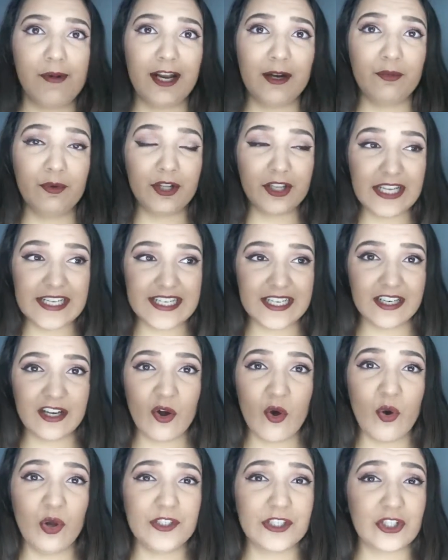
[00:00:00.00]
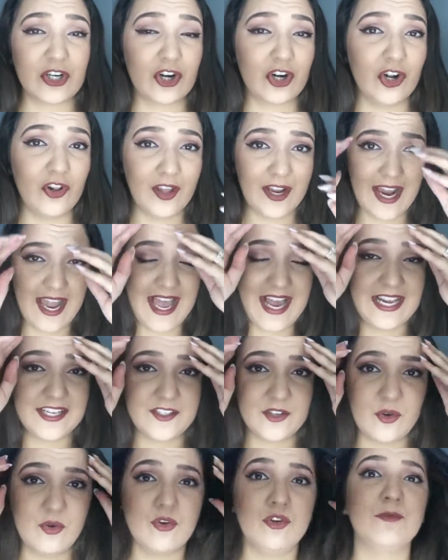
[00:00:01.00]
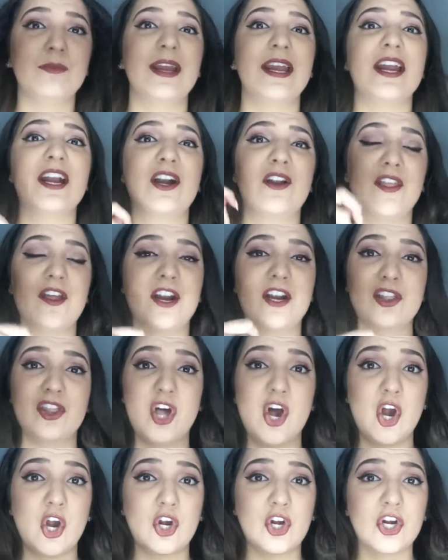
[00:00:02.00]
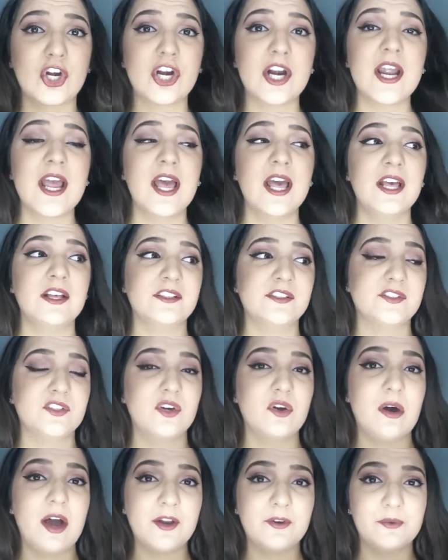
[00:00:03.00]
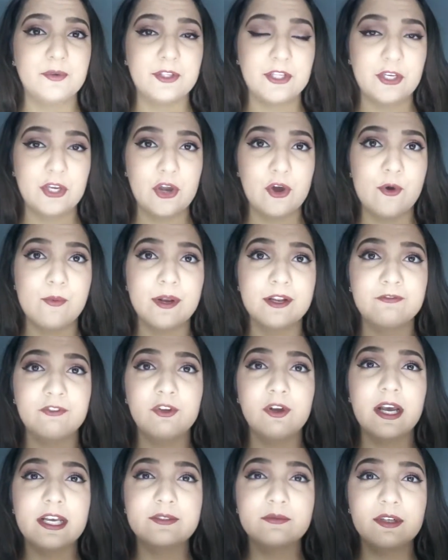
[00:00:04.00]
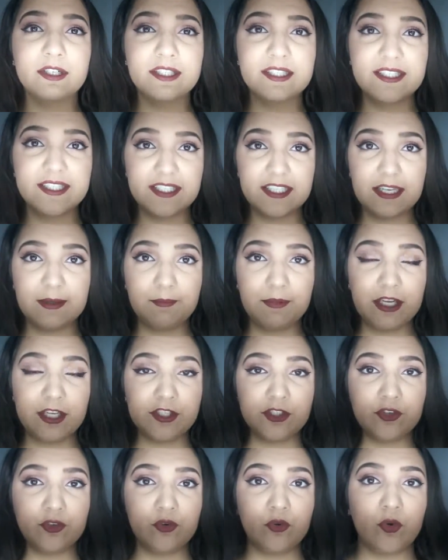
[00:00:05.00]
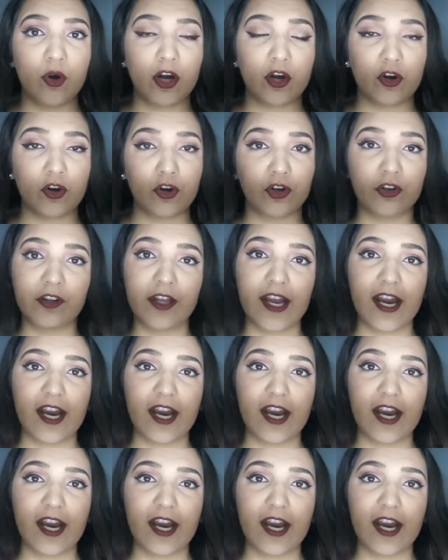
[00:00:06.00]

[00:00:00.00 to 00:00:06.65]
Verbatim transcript: But it really didn't hold a curl. Like, I had to hold my hair there longer, so I don't really know. But if you guys want to see me do a curly